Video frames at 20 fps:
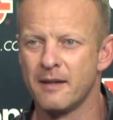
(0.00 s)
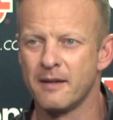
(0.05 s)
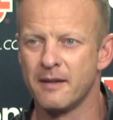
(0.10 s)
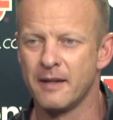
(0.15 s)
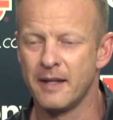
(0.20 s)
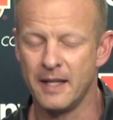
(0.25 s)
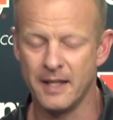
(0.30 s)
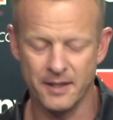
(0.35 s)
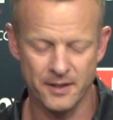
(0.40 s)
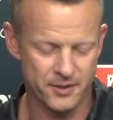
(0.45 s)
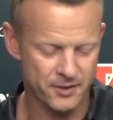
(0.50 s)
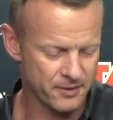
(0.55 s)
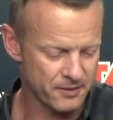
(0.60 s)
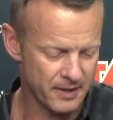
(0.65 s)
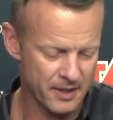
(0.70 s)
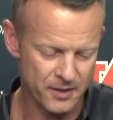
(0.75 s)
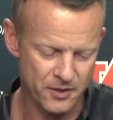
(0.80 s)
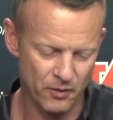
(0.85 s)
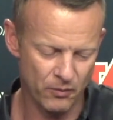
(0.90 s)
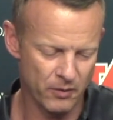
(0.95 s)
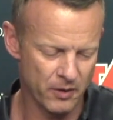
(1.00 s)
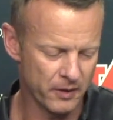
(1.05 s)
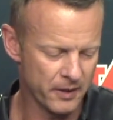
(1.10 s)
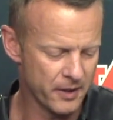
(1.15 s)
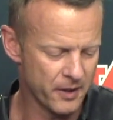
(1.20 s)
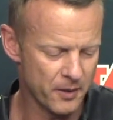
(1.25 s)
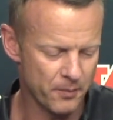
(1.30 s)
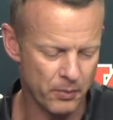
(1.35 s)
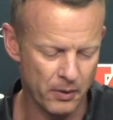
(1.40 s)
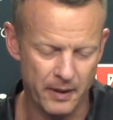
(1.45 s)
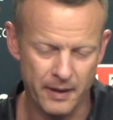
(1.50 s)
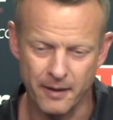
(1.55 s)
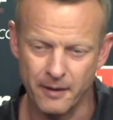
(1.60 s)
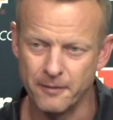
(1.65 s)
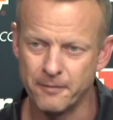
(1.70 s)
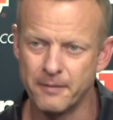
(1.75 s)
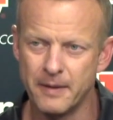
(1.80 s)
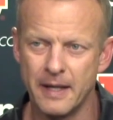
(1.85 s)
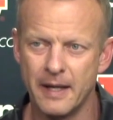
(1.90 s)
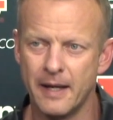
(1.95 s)
He's he's a really good player,
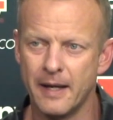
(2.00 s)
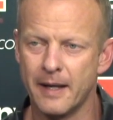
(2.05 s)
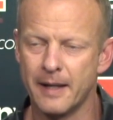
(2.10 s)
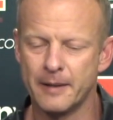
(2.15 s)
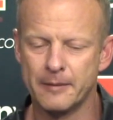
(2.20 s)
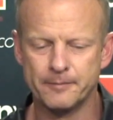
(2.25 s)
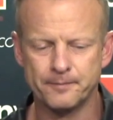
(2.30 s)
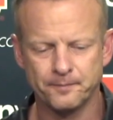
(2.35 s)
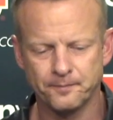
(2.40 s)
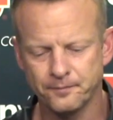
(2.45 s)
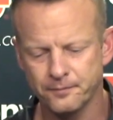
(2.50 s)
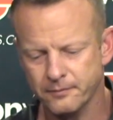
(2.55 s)
and